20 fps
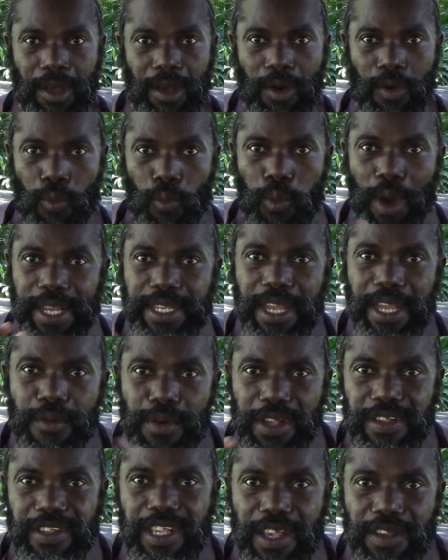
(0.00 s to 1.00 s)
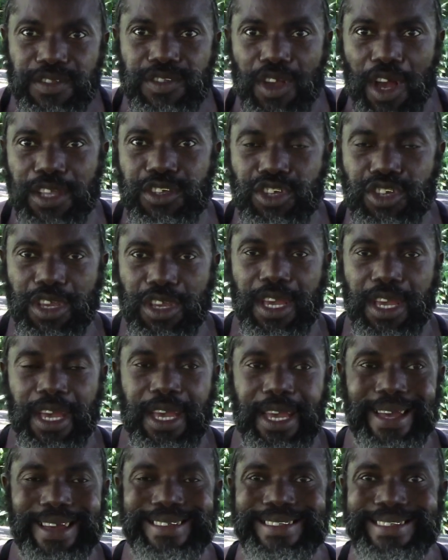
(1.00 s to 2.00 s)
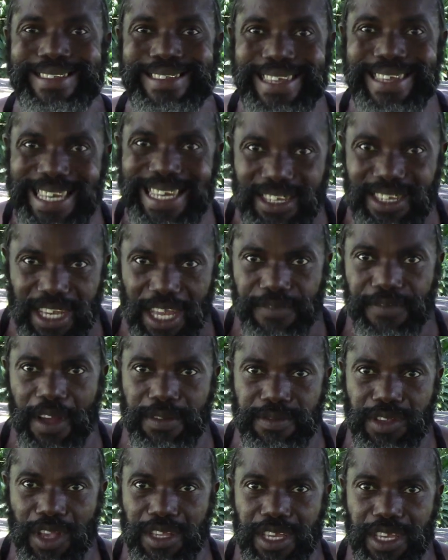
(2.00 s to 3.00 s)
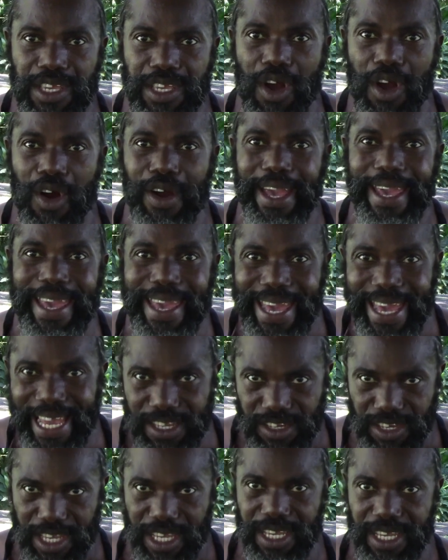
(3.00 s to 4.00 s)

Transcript: when they receive such teaching from such a young age,